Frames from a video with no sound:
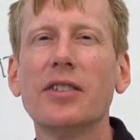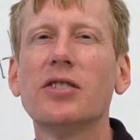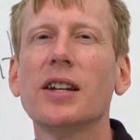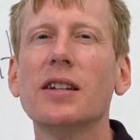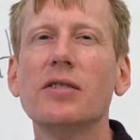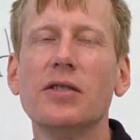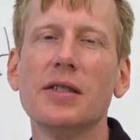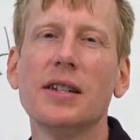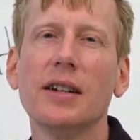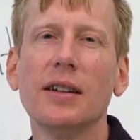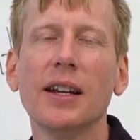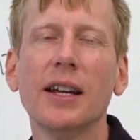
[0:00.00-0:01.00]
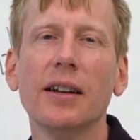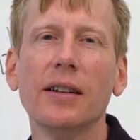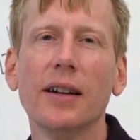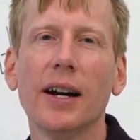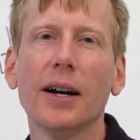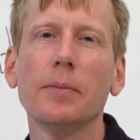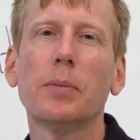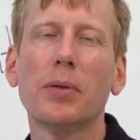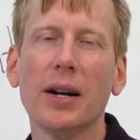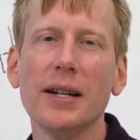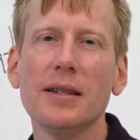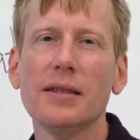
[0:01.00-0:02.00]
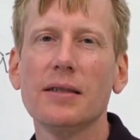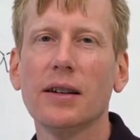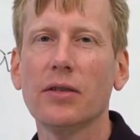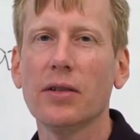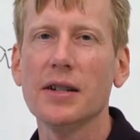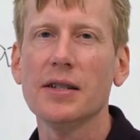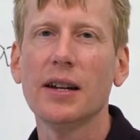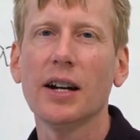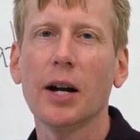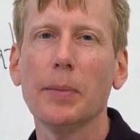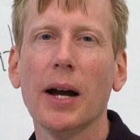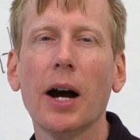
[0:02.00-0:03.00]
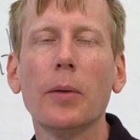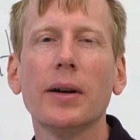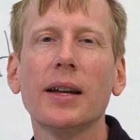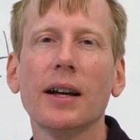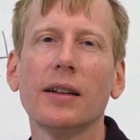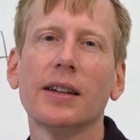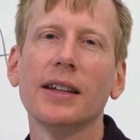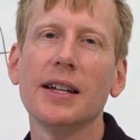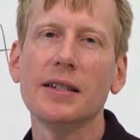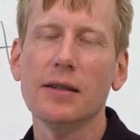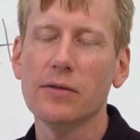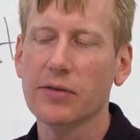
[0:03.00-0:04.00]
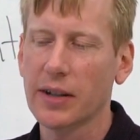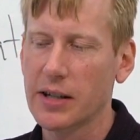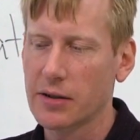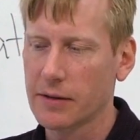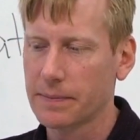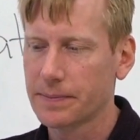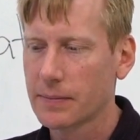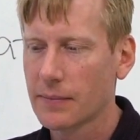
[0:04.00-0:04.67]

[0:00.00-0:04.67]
changes in price across the economy, how it calculates inflation.